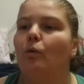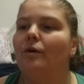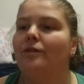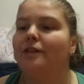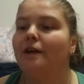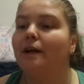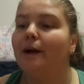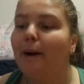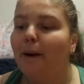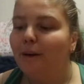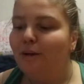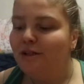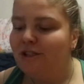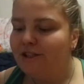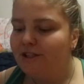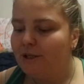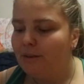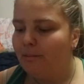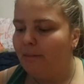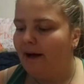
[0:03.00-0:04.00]
with a
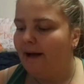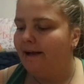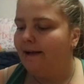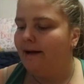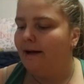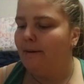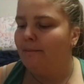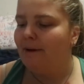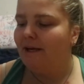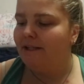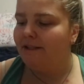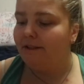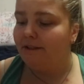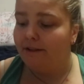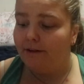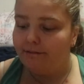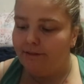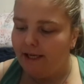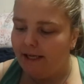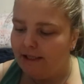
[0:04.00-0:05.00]
Ghost by Amanda
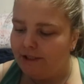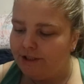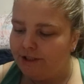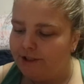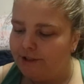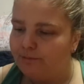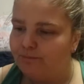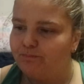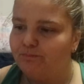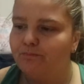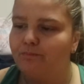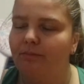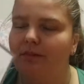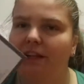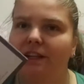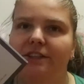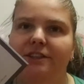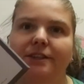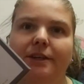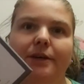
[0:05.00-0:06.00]
Lovelace.
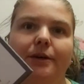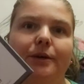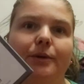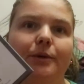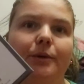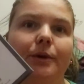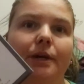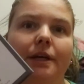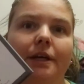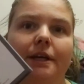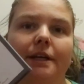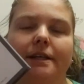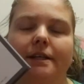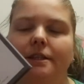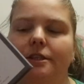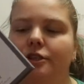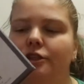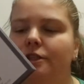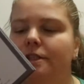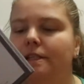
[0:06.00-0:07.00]
So
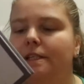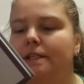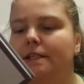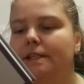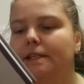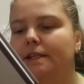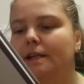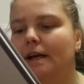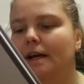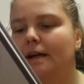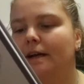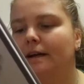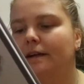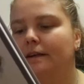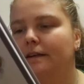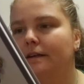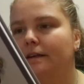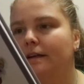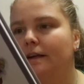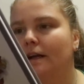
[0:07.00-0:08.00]
she,
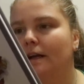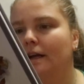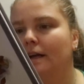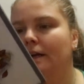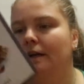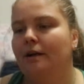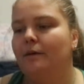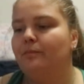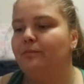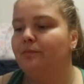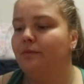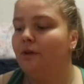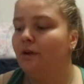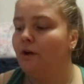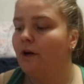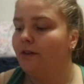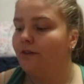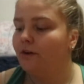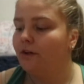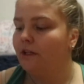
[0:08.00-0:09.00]
um,
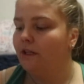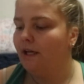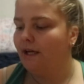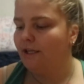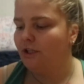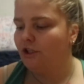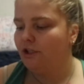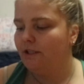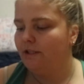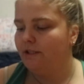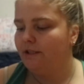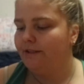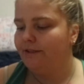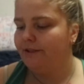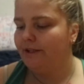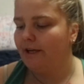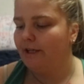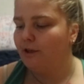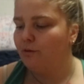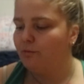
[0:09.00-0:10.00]
her other collection is
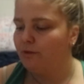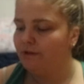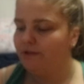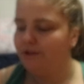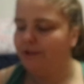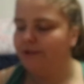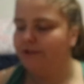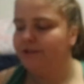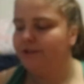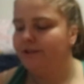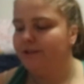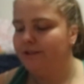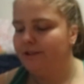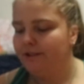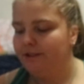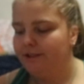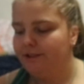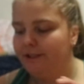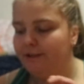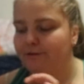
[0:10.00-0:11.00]
like The Princess
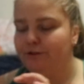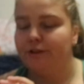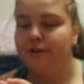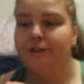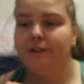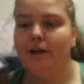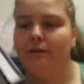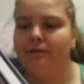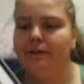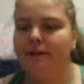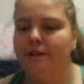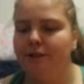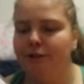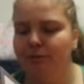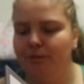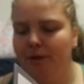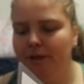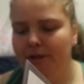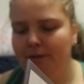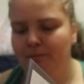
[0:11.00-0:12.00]
Saves Herself in this
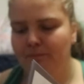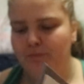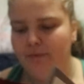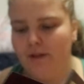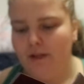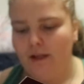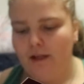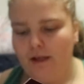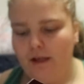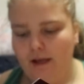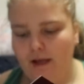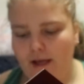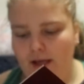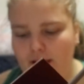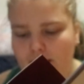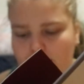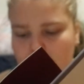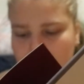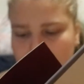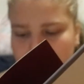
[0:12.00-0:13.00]
one,
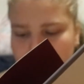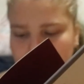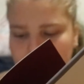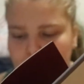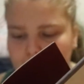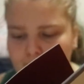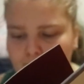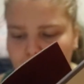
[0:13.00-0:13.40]
and